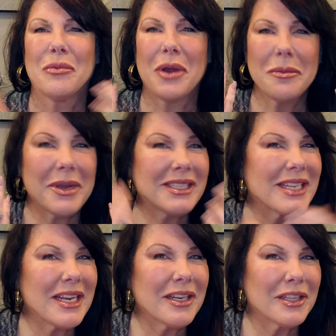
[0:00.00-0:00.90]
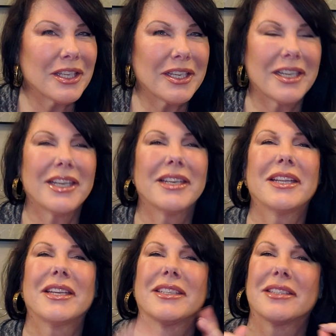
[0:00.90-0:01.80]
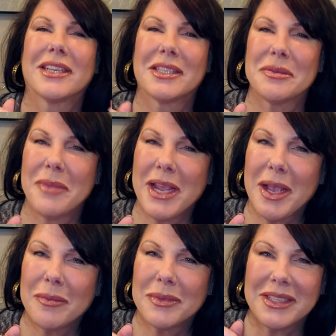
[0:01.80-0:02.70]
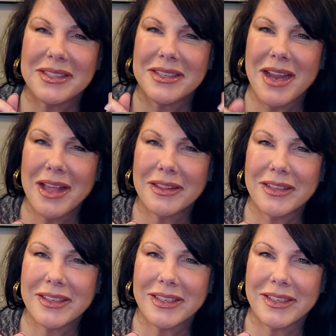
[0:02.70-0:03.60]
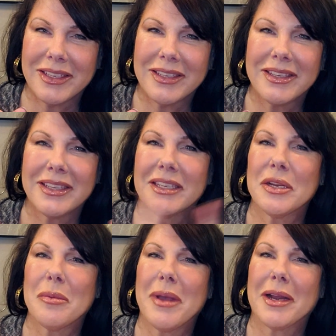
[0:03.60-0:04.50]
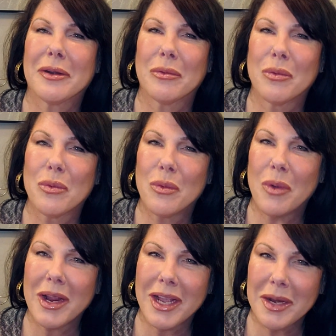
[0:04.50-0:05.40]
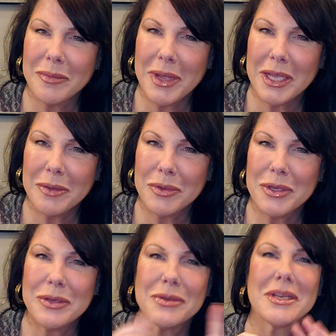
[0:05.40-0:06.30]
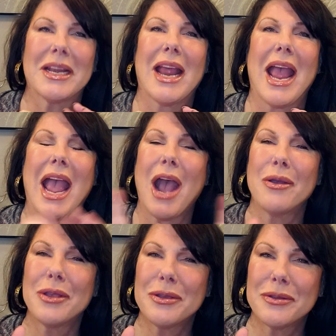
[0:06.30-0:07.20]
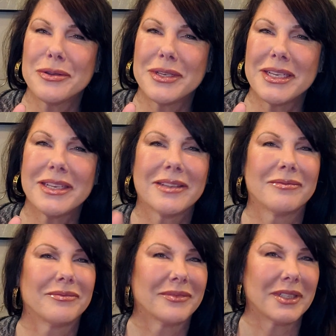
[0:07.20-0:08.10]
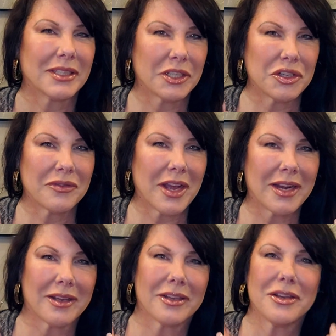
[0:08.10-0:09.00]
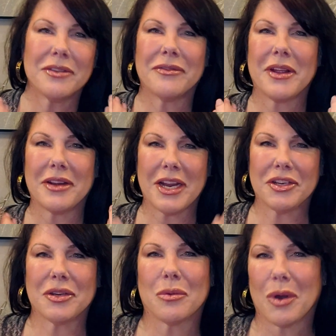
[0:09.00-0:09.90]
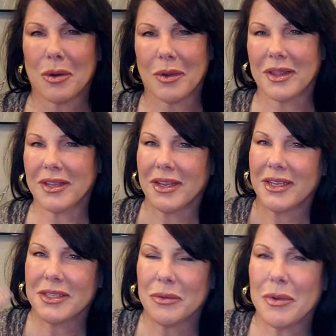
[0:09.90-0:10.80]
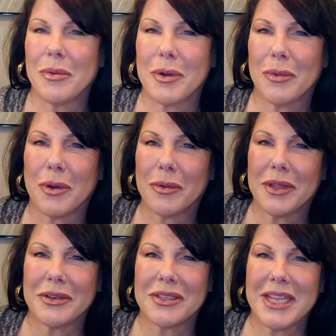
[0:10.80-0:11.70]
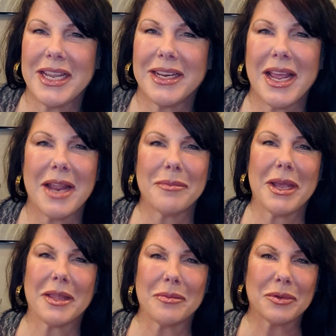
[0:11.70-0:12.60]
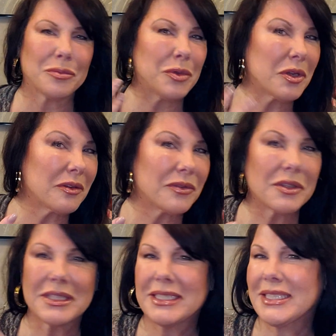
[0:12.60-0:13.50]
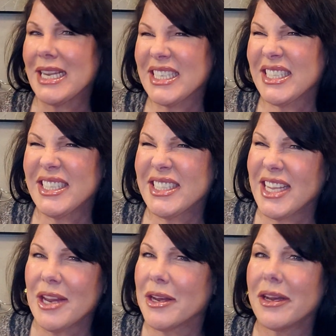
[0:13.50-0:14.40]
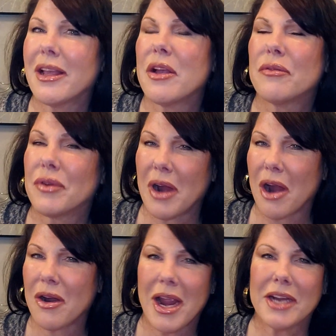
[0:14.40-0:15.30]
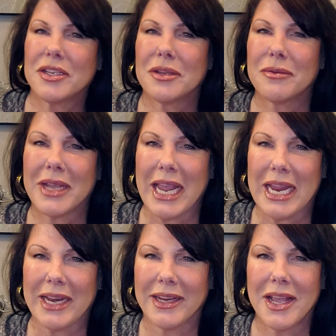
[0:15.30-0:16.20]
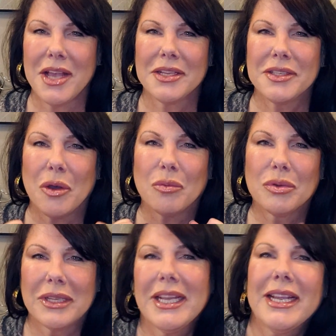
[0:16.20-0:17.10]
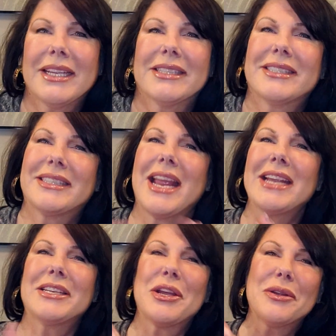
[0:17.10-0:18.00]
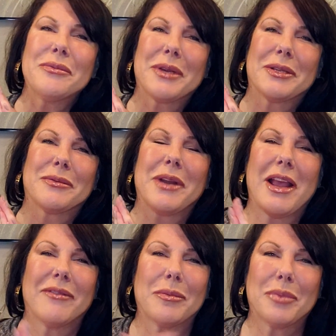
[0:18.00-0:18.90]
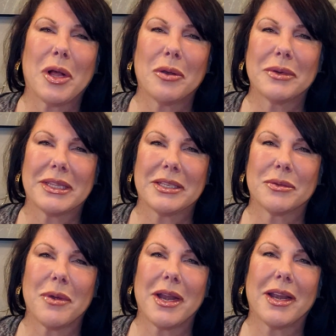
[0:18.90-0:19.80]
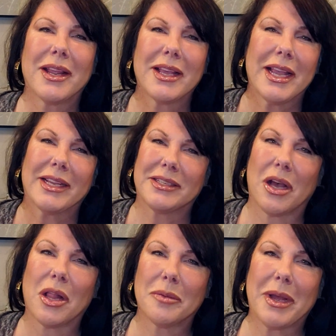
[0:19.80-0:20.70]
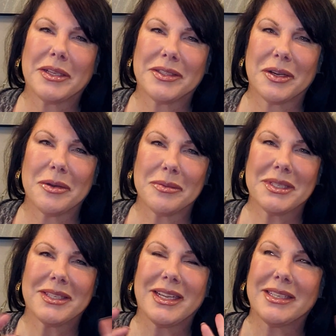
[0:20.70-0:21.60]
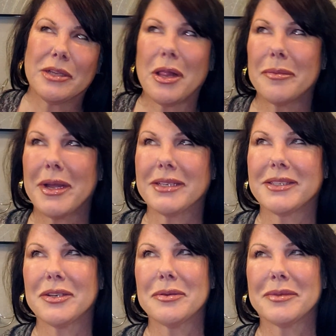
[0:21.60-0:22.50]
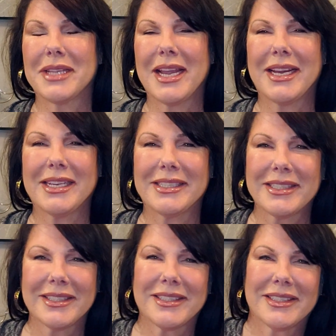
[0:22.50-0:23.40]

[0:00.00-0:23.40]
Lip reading: Want my skin to look good, because makeup does not look good no matter what kind of makeup you use and how you use it, unless you've got a good foundation to work with. So we want to work with our skin and make the most beautiful, sexy skin for our age that we can. So please stay tuned, because we're going to have a ball with this one. It's all about serums. It's all about serums, ladies.